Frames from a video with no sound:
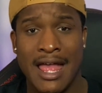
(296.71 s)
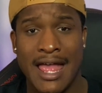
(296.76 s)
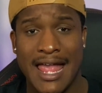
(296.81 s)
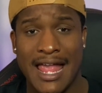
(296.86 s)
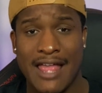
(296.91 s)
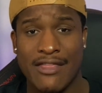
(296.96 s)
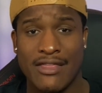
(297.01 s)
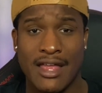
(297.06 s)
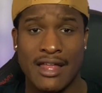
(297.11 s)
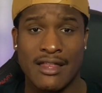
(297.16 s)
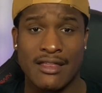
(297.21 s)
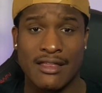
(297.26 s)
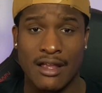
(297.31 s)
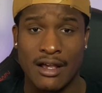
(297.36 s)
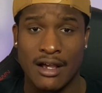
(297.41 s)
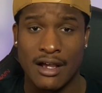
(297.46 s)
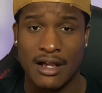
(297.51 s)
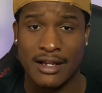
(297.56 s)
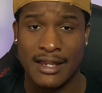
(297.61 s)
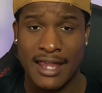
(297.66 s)
And then
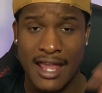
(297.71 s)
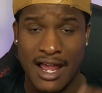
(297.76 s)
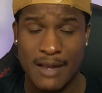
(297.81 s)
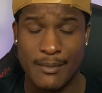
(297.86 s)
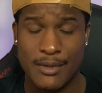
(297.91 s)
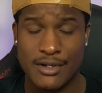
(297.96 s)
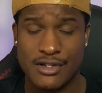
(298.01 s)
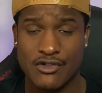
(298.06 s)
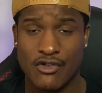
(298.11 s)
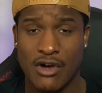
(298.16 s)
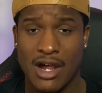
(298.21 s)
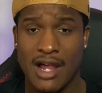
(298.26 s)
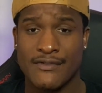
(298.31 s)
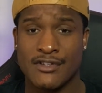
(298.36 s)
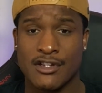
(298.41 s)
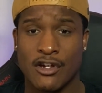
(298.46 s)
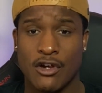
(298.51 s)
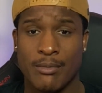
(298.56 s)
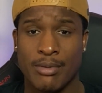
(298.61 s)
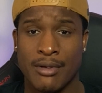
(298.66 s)
the cannabis-derived
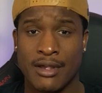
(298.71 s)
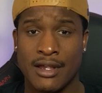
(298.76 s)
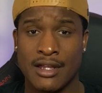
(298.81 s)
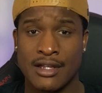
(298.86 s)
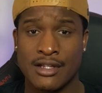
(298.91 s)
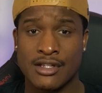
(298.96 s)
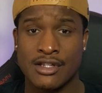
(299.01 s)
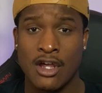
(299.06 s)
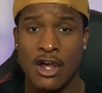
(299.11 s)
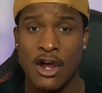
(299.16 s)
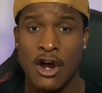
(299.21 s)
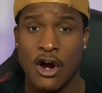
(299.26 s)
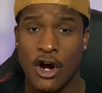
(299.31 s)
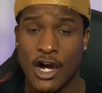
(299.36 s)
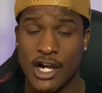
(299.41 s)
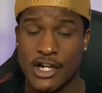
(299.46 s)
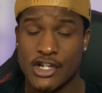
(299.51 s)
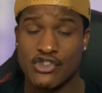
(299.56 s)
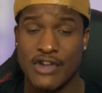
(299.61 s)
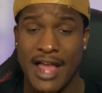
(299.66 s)
terpenes
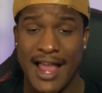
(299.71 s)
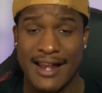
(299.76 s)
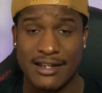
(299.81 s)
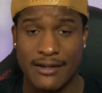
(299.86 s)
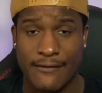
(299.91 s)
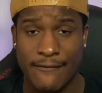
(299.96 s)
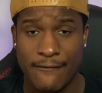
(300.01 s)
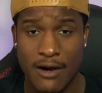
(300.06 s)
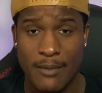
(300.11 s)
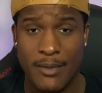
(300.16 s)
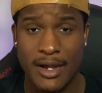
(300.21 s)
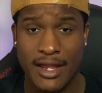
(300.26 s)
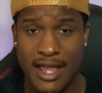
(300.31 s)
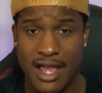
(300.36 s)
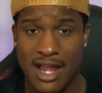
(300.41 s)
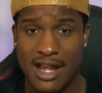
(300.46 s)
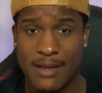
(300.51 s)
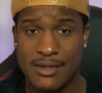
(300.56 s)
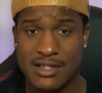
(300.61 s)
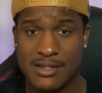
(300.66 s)
are extracted from a
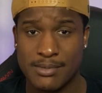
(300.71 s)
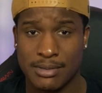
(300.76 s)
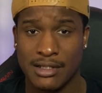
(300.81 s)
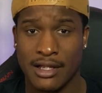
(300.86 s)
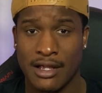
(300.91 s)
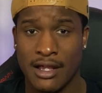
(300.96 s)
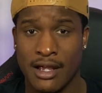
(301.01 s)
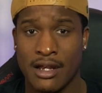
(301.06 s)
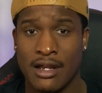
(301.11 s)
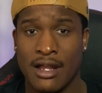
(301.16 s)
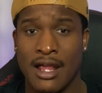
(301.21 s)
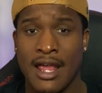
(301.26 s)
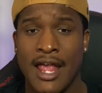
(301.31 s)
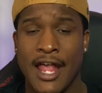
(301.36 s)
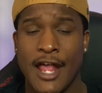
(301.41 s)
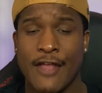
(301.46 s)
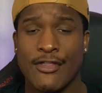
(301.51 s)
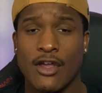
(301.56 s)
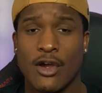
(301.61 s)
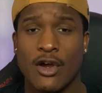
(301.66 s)
cannabis plant,
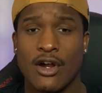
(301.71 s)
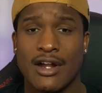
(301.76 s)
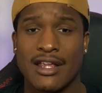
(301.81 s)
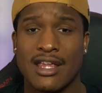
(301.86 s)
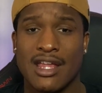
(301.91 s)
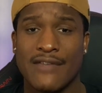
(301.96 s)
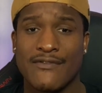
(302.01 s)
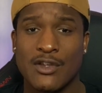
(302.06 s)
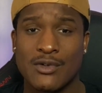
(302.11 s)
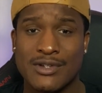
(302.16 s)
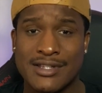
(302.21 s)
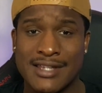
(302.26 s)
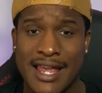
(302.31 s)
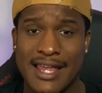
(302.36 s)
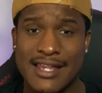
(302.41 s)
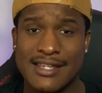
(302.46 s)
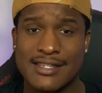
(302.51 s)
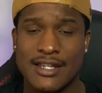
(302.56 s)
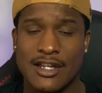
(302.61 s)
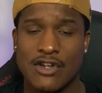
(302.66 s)
and they're going to give you
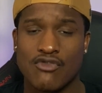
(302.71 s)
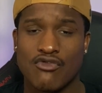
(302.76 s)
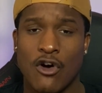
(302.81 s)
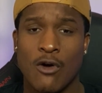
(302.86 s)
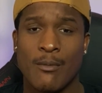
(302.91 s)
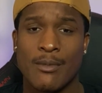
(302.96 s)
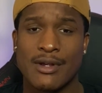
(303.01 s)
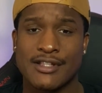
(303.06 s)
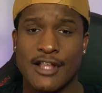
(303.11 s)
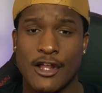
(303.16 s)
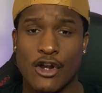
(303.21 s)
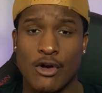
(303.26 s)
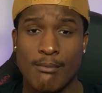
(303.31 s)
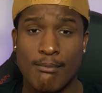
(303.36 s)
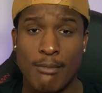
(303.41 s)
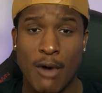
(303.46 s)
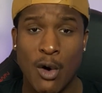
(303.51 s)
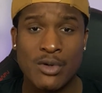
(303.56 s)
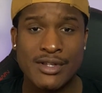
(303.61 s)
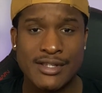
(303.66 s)
tastes and aromas that are
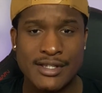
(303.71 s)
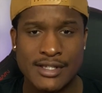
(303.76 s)
most